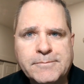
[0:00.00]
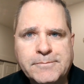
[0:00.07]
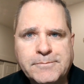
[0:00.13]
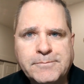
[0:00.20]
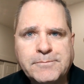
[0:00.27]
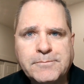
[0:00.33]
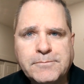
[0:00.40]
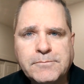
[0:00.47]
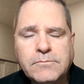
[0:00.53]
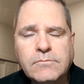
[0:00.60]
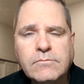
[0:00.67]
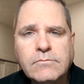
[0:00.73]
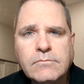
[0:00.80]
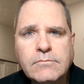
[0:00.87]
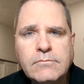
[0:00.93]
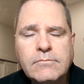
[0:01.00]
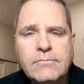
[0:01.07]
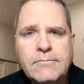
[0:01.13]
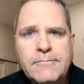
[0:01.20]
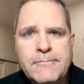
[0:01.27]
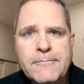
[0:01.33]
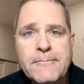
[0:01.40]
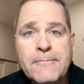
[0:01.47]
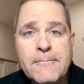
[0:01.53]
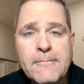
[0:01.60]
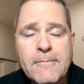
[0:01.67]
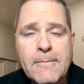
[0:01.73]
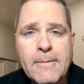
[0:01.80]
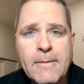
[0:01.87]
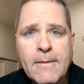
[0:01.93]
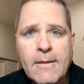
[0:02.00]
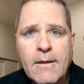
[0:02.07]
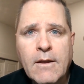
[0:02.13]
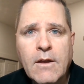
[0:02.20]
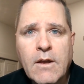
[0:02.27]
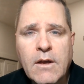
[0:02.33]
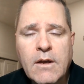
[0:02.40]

(no one is talking)